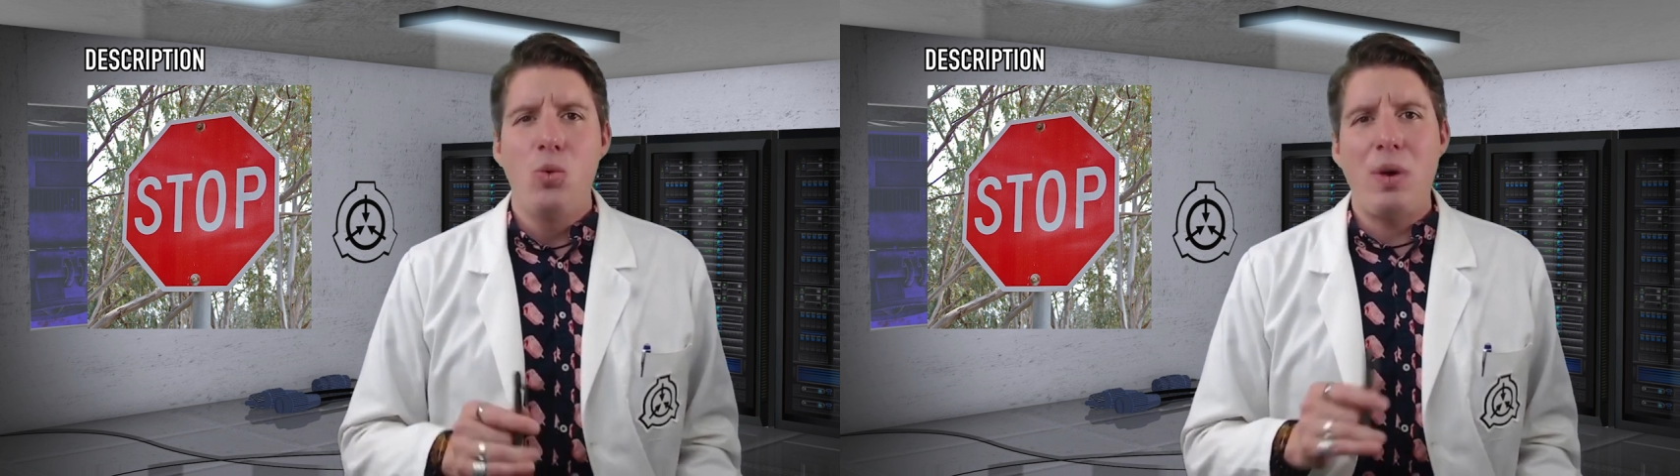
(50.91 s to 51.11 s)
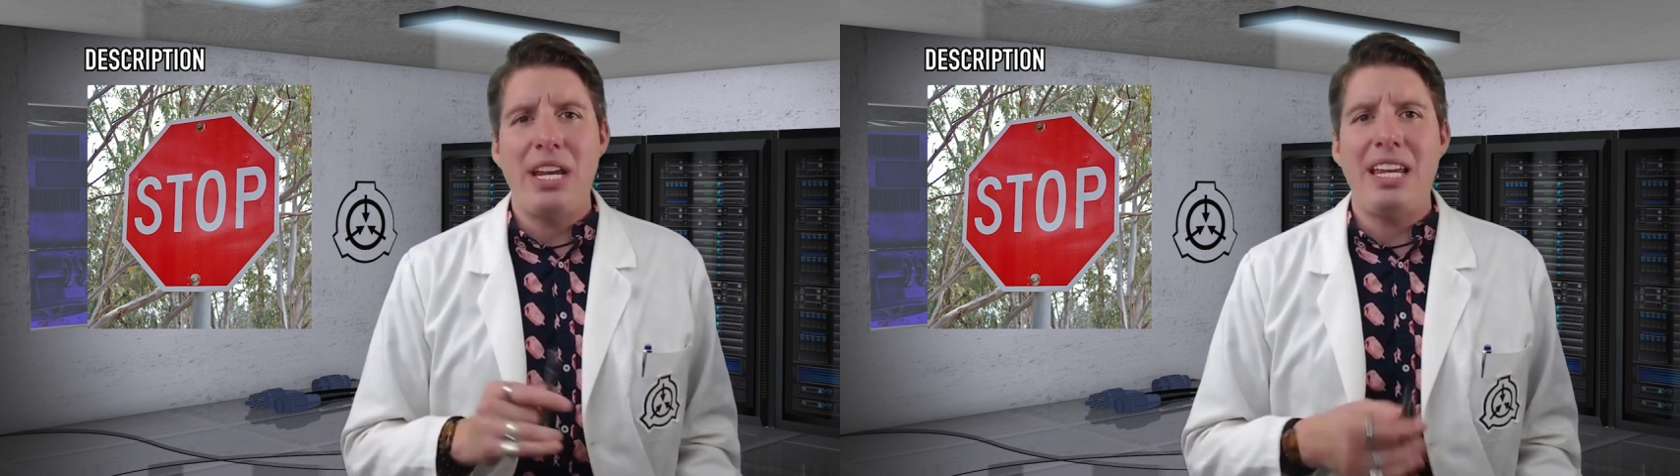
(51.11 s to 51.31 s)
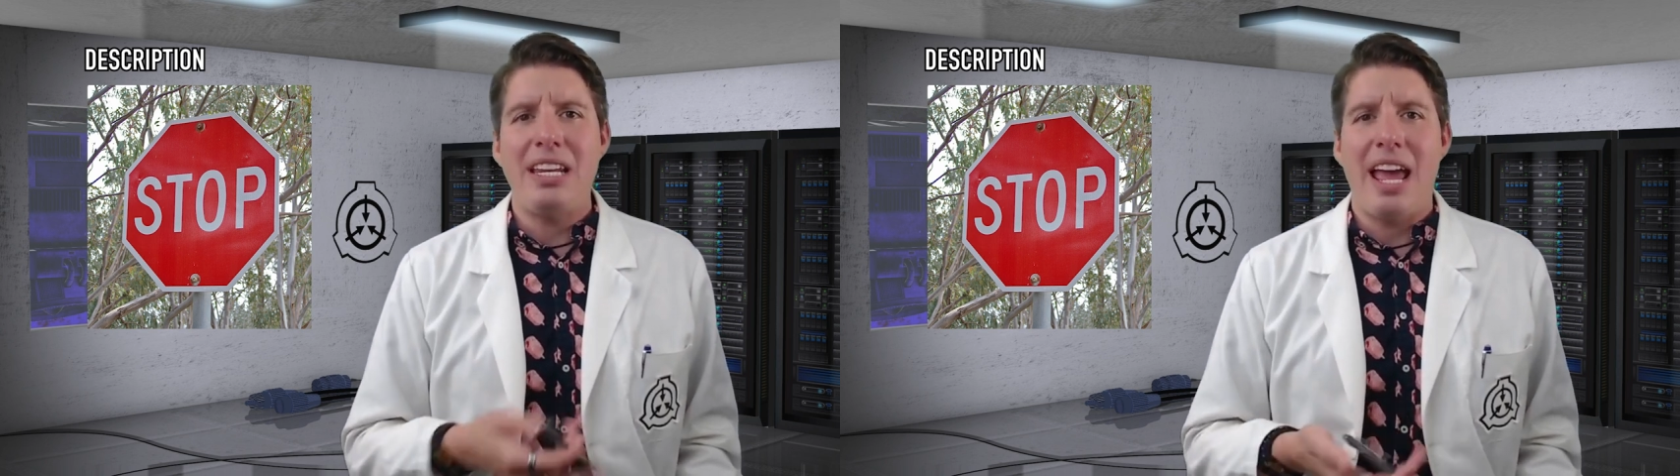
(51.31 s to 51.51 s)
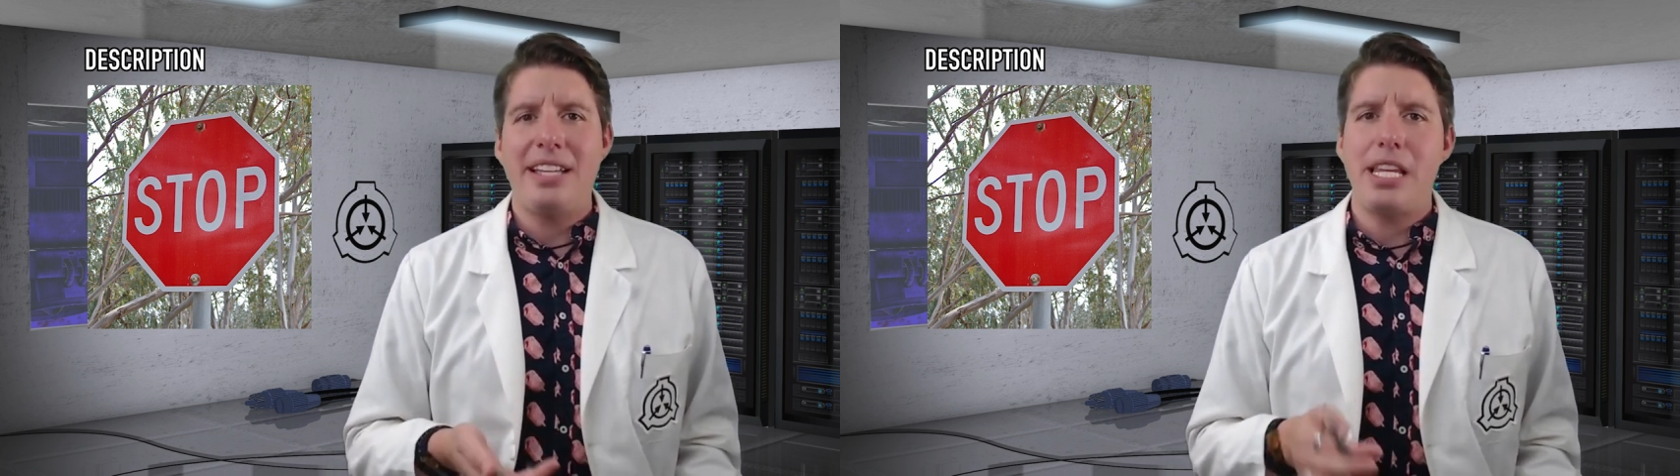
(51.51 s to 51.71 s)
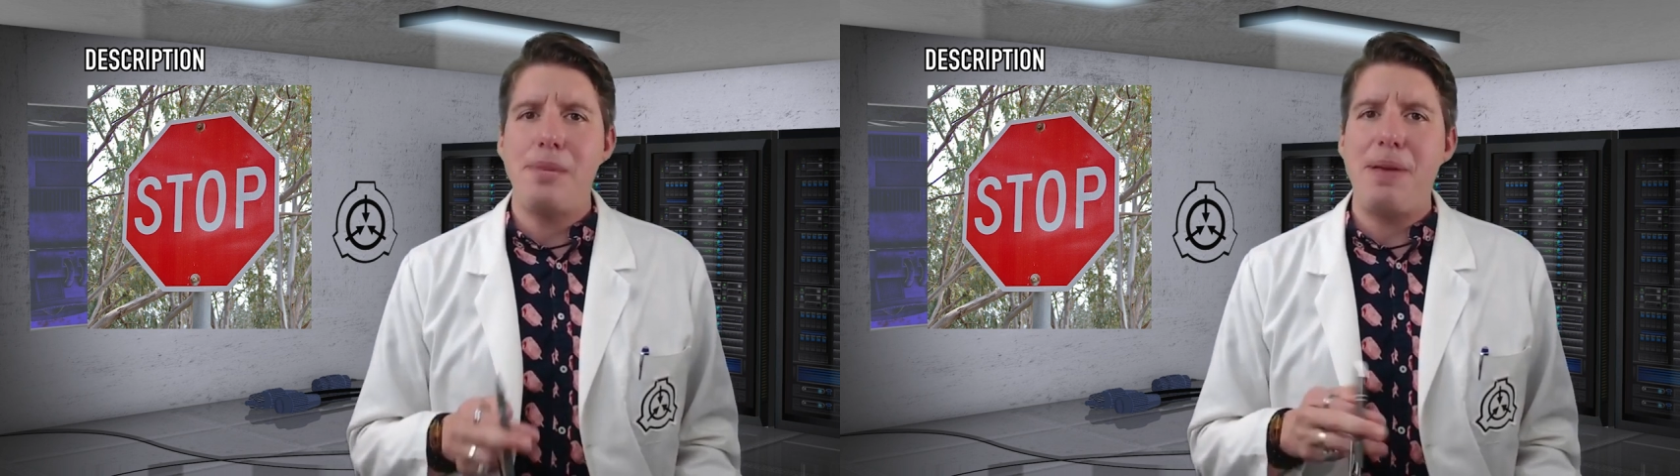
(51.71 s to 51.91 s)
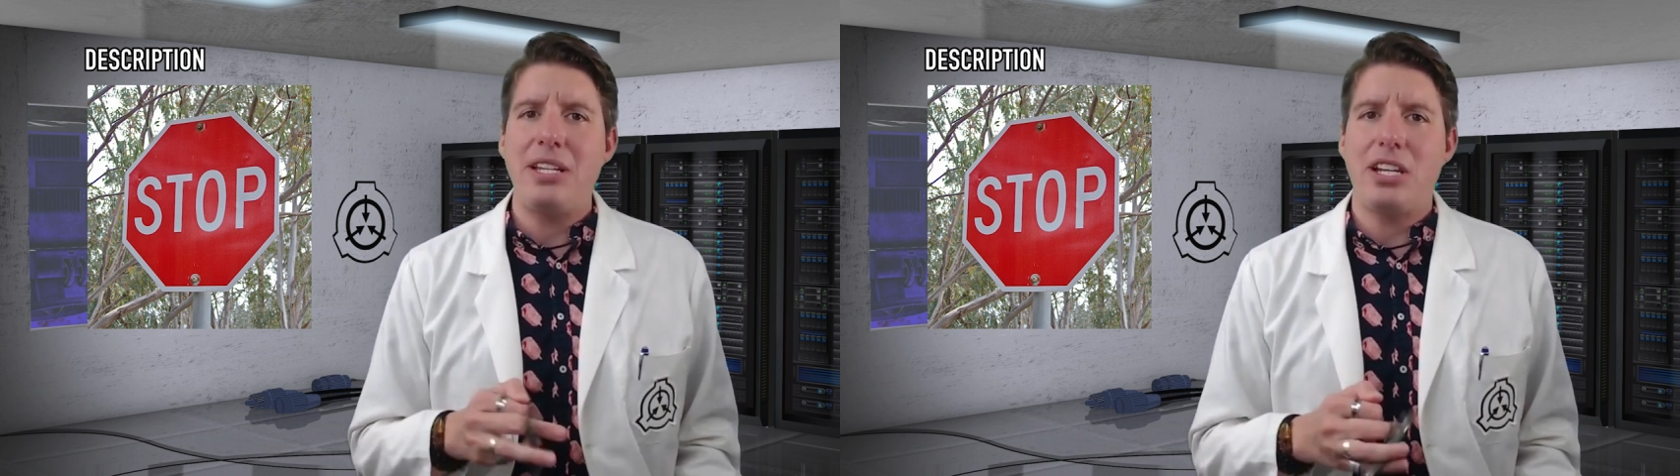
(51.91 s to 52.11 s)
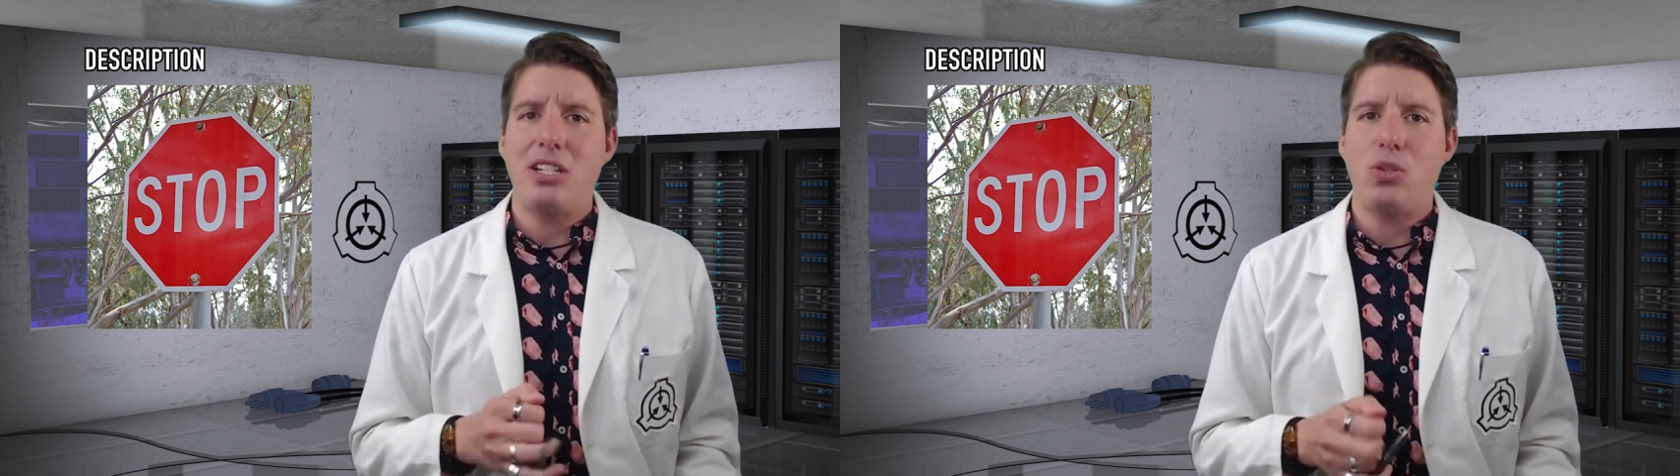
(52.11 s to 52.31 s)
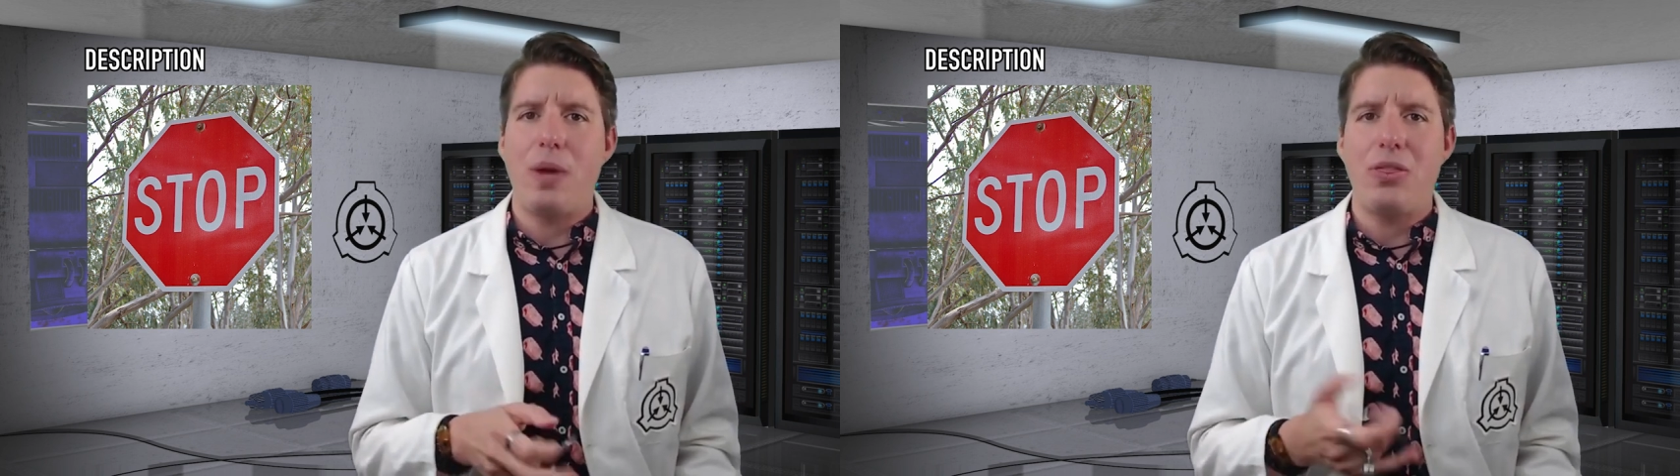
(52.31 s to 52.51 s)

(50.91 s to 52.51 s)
when in S C P sixty-three